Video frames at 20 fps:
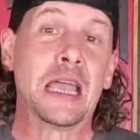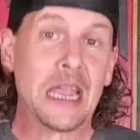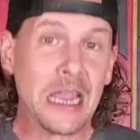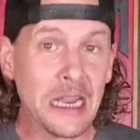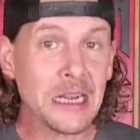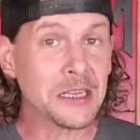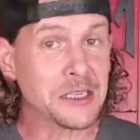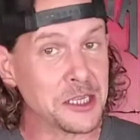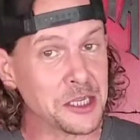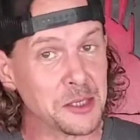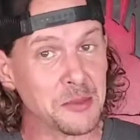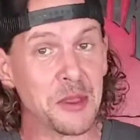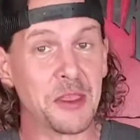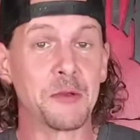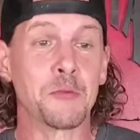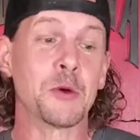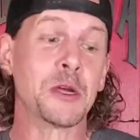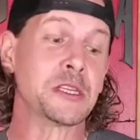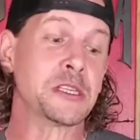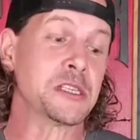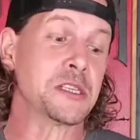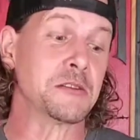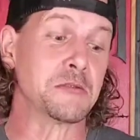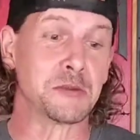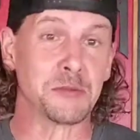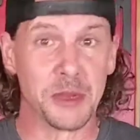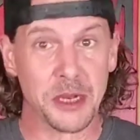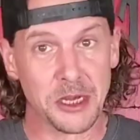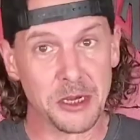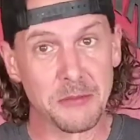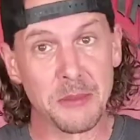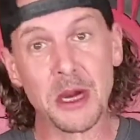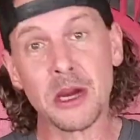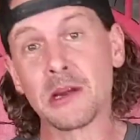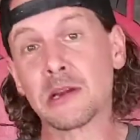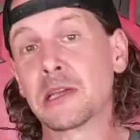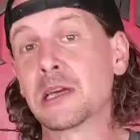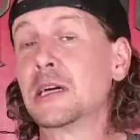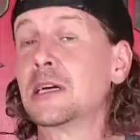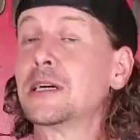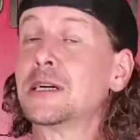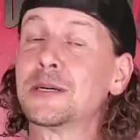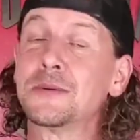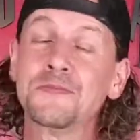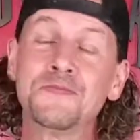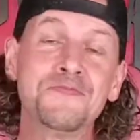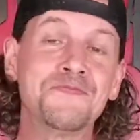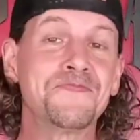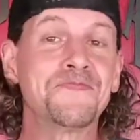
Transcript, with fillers: And it's a Smith & Wesson. It was made in America.